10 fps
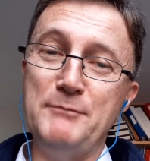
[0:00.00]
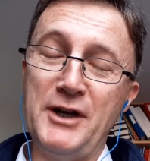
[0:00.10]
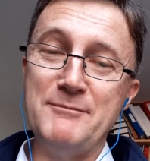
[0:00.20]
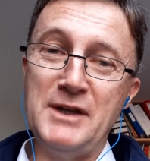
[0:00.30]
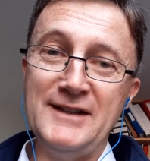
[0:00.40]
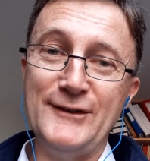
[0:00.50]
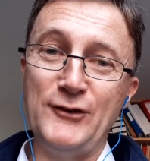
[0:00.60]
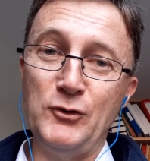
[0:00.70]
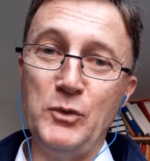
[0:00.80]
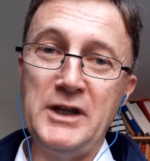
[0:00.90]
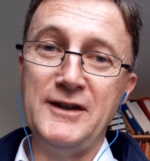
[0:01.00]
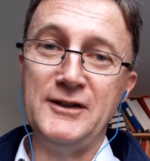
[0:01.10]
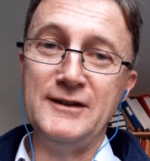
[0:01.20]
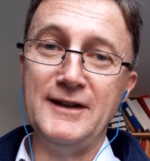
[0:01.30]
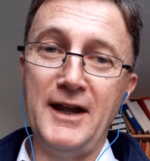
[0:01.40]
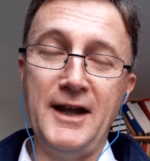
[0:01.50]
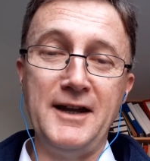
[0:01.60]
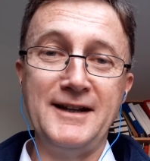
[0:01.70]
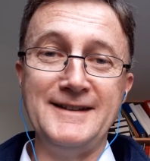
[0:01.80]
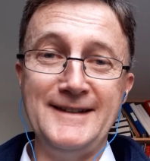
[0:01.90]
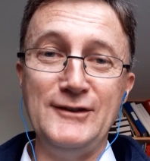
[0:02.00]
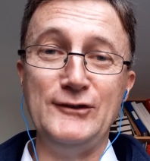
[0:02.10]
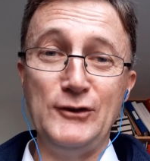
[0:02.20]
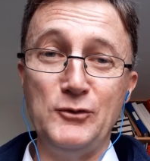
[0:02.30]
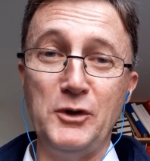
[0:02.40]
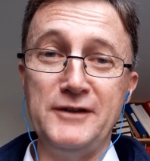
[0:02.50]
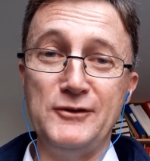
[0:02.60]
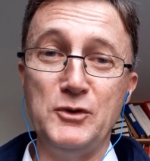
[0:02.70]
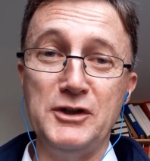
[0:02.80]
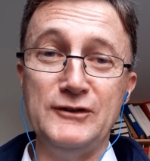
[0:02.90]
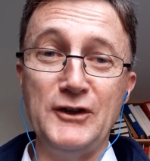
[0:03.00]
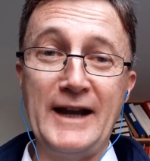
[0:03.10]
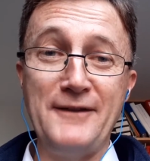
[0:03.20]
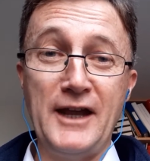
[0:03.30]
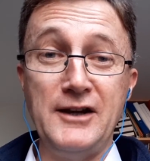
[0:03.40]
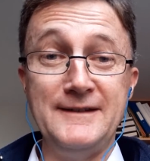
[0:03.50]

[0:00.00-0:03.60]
but it means that we can continue to do the wonderful work you're doing out there.